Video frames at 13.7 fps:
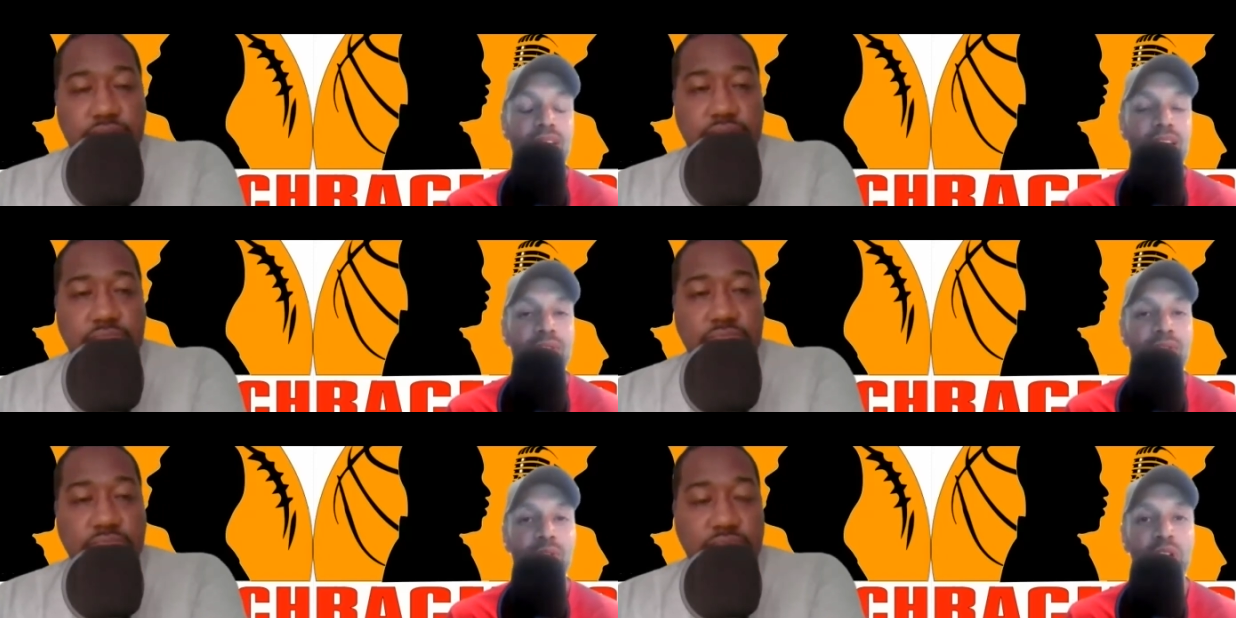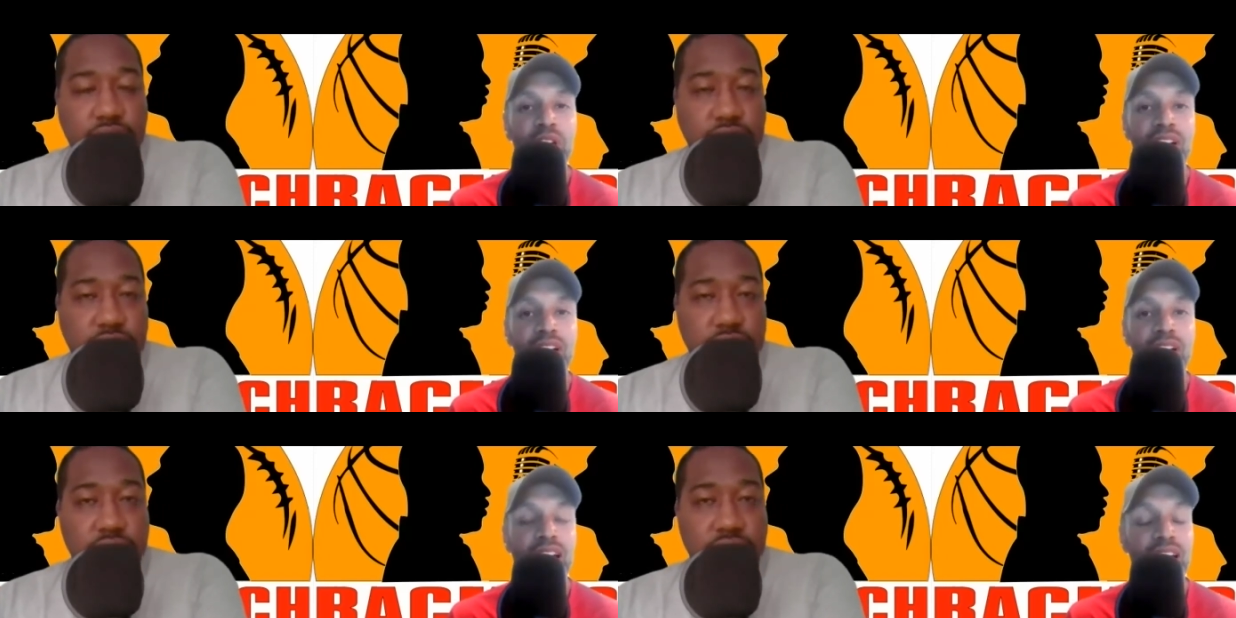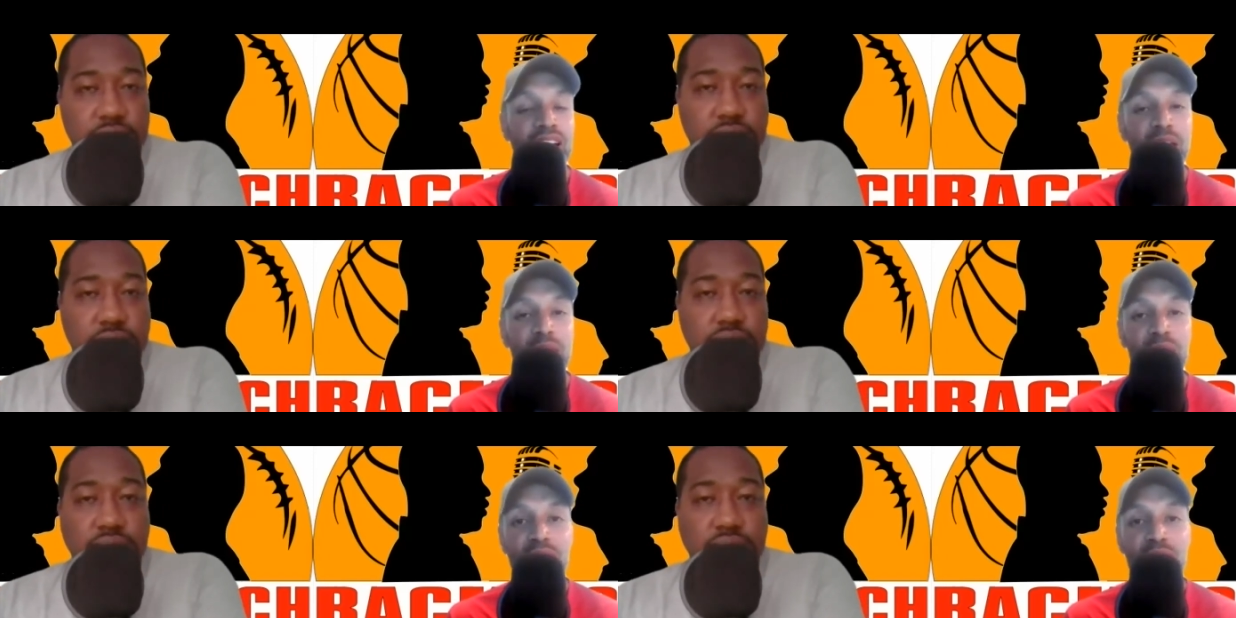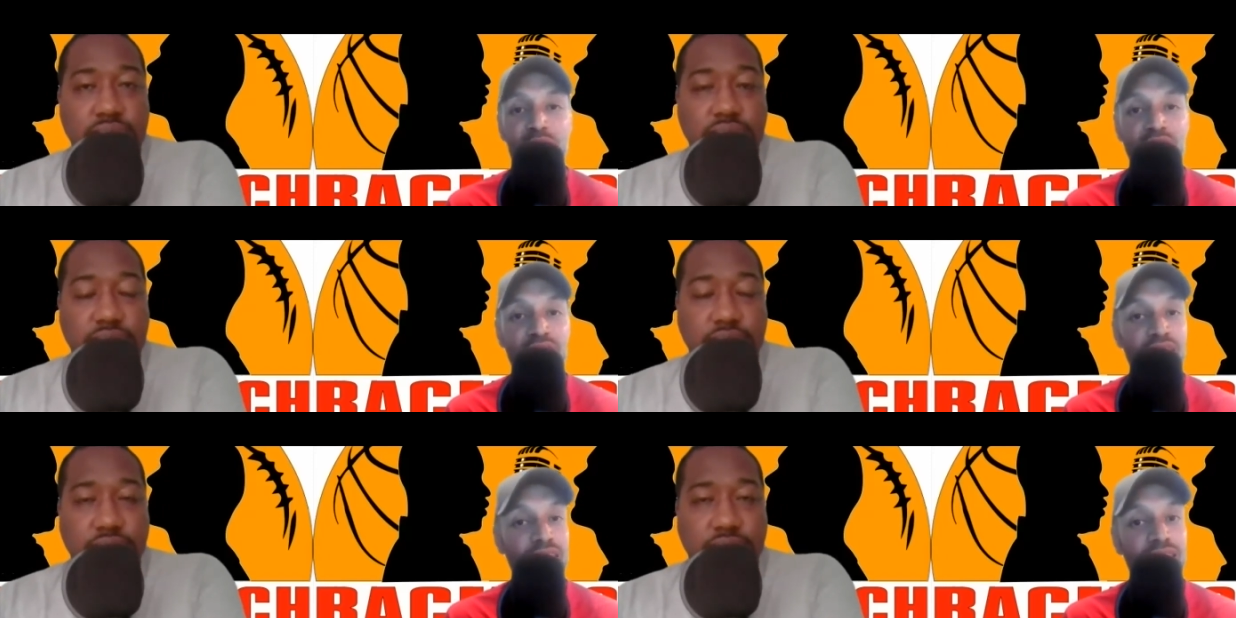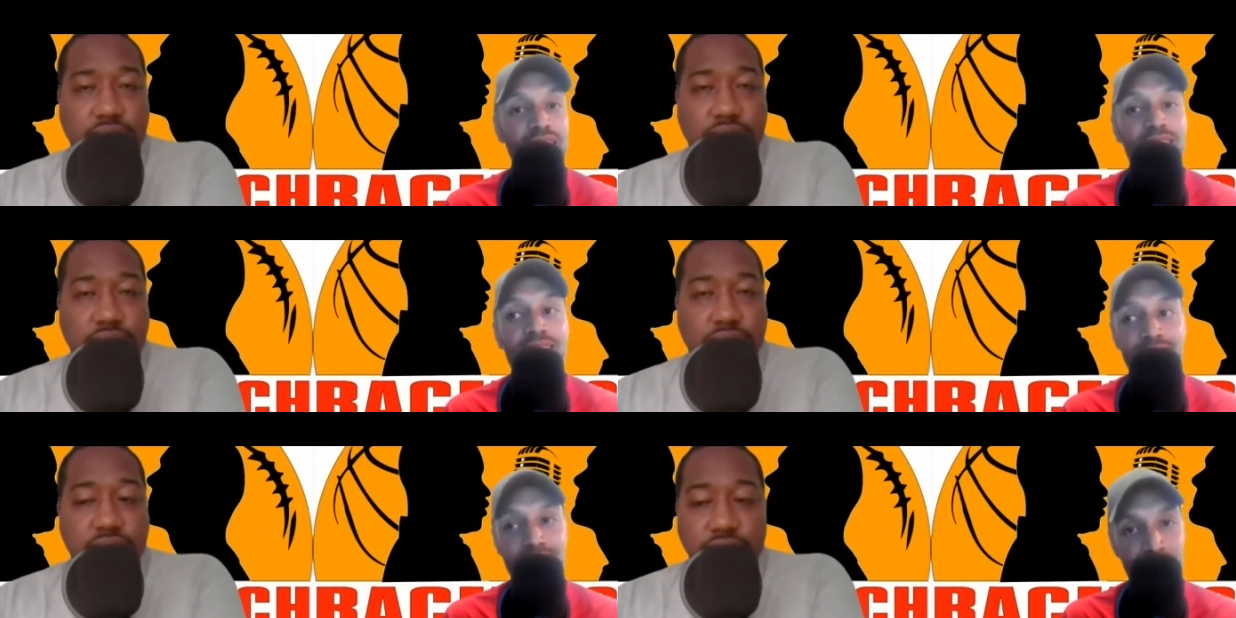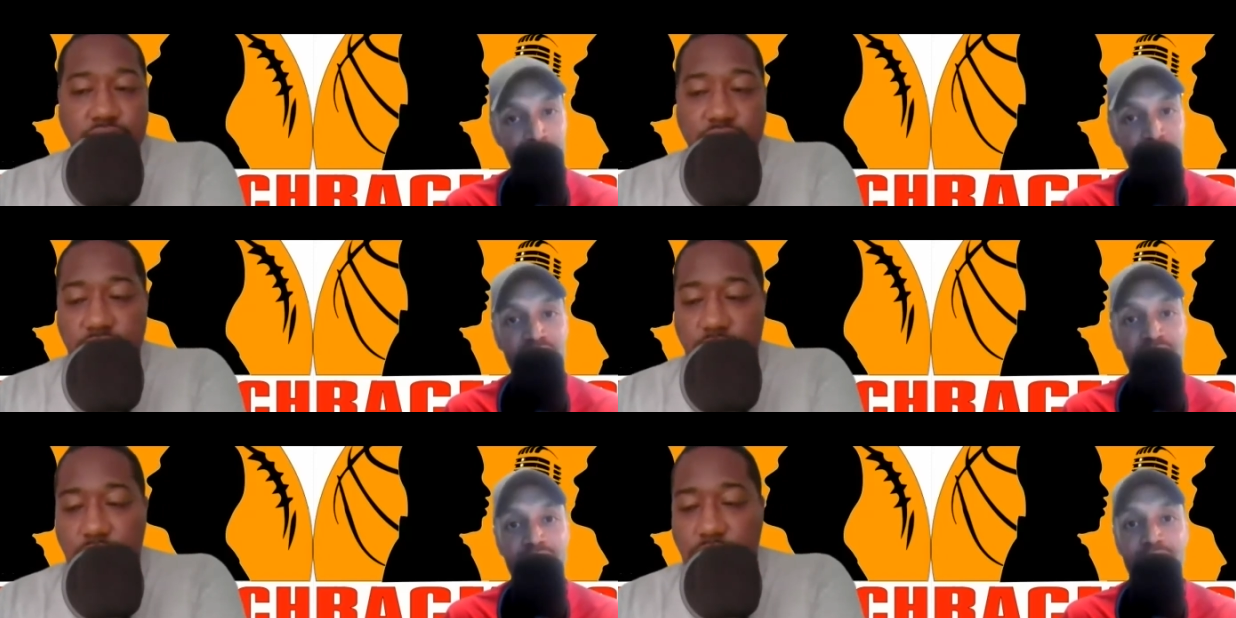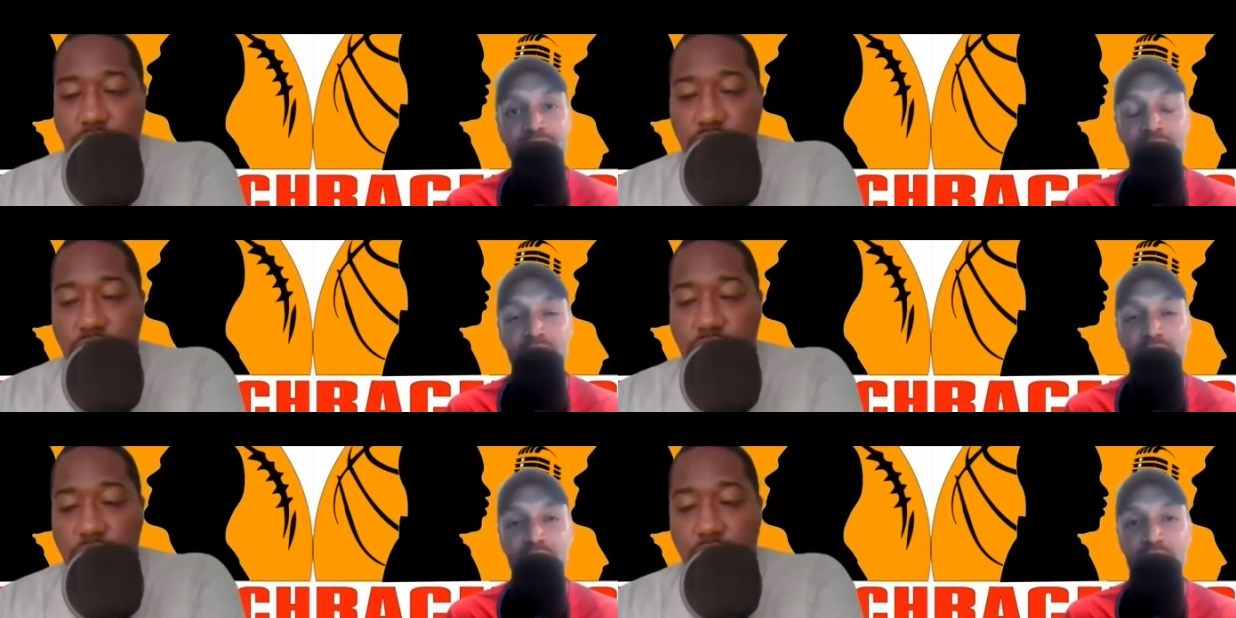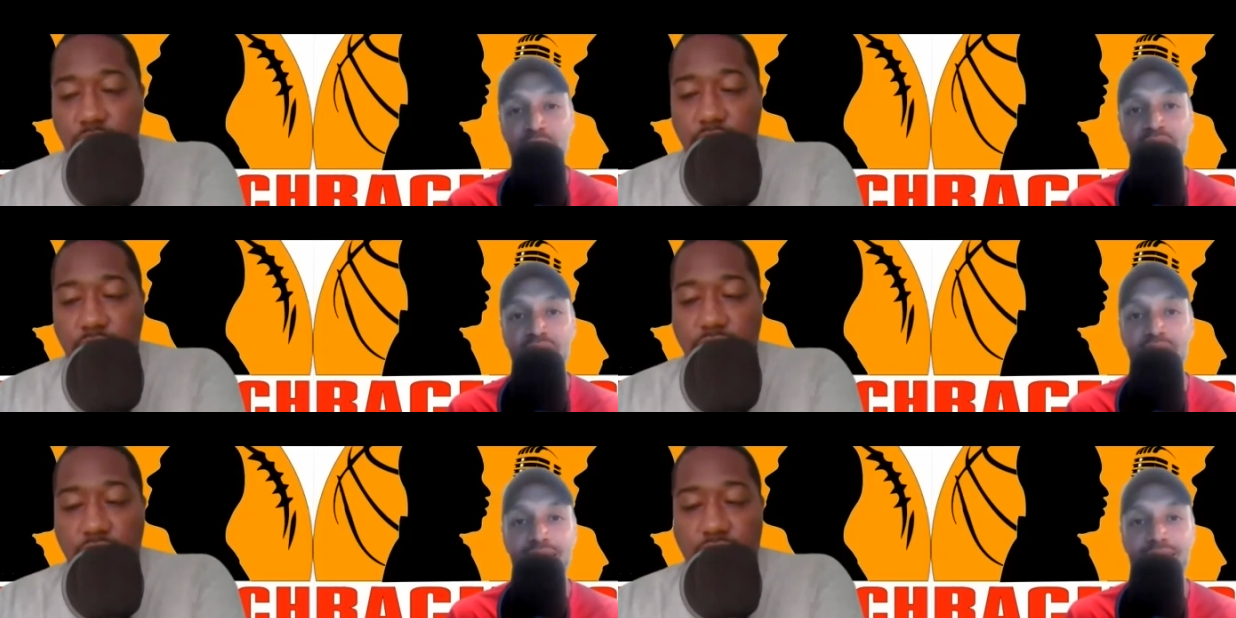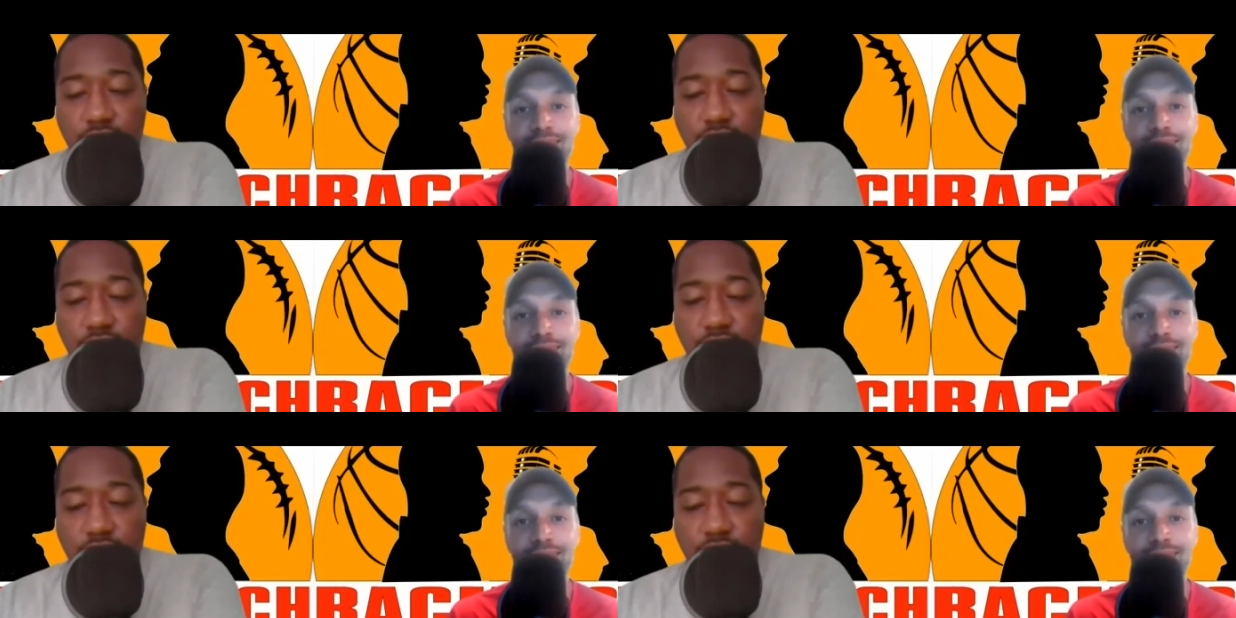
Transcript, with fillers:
Speaker 1: if North Carolina comes out shaky, they better they better strike,